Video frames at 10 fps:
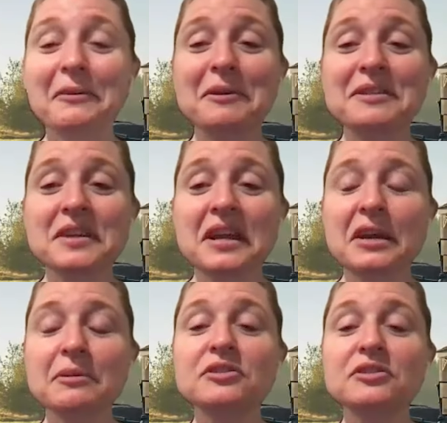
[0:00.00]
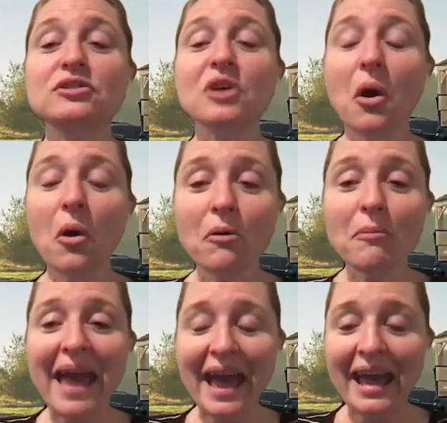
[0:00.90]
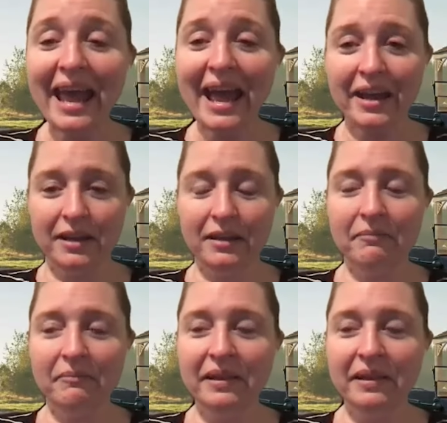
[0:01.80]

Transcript: it was he was so mad at him.